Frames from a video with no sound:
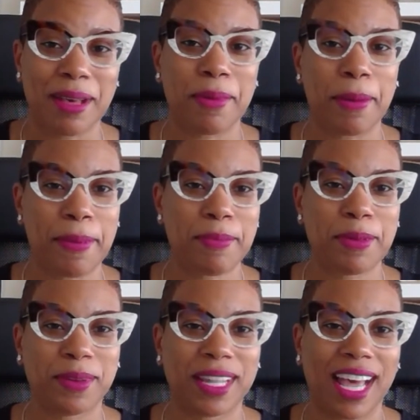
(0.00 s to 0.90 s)
But
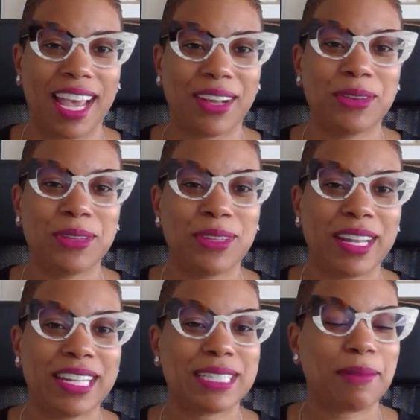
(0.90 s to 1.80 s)
people were like, oh, you
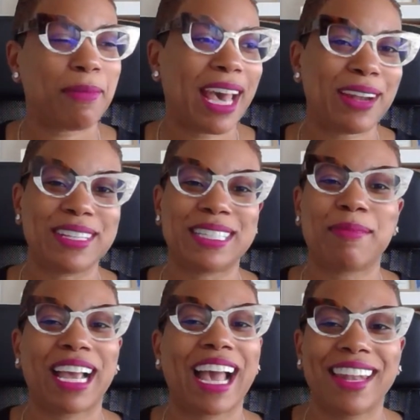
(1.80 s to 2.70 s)
gotta need some batteries. I'm
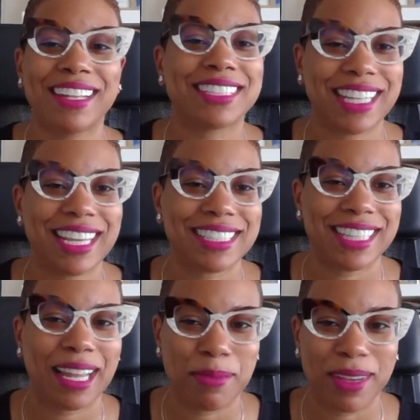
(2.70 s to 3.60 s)
like, I didn't say
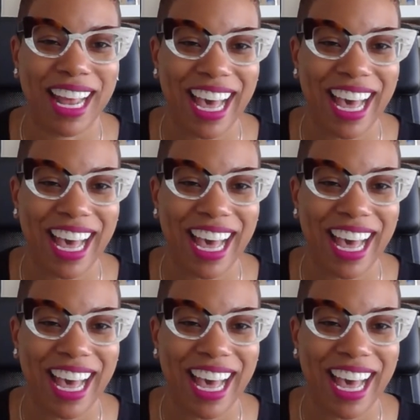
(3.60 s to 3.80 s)
celibate.